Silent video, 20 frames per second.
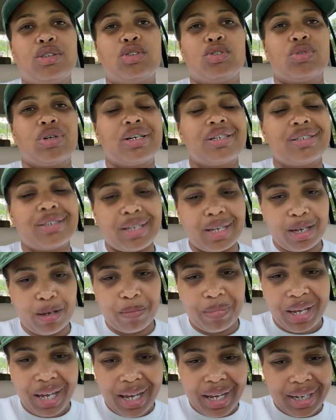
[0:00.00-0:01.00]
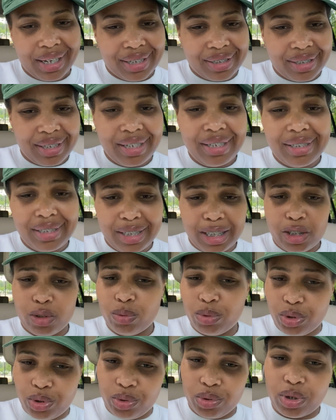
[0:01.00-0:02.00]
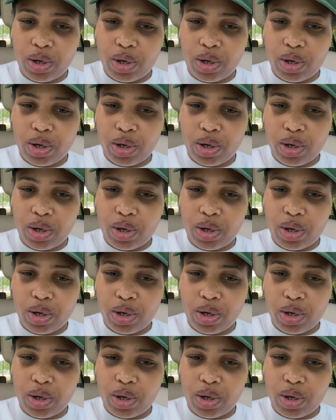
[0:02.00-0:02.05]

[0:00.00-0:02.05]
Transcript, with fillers: trust him because he sees what you